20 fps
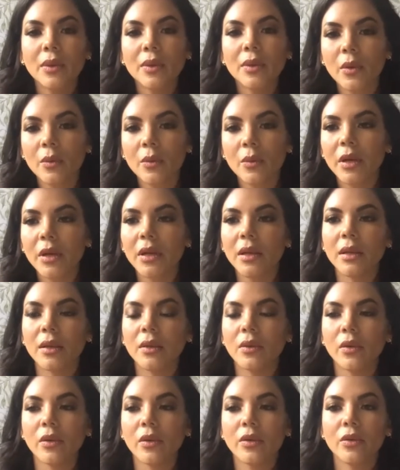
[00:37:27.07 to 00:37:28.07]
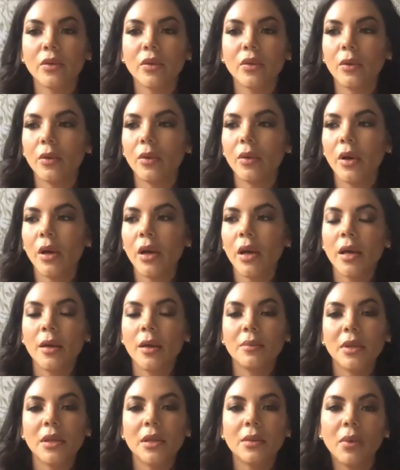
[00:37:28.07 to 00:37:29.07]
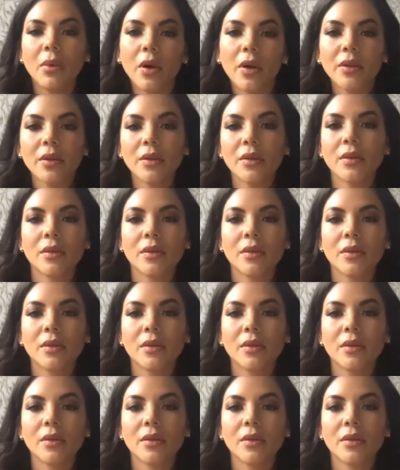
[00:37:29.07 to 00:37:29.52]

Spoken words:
someone and also be the boss.